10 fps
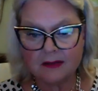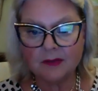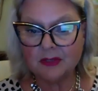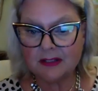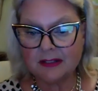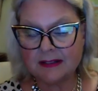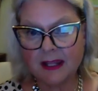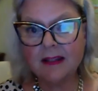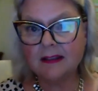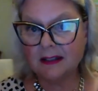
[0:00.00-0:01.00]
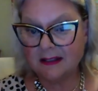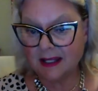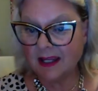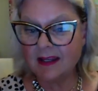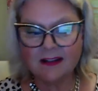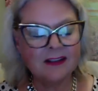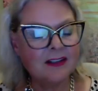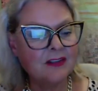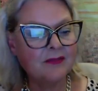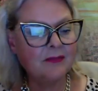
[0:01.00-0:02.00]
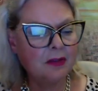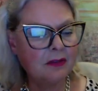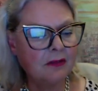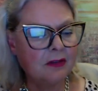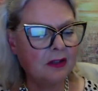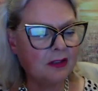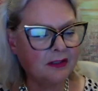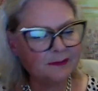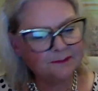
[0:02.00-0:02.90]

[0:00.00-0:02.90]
There is a scent in the air. It's very, very good.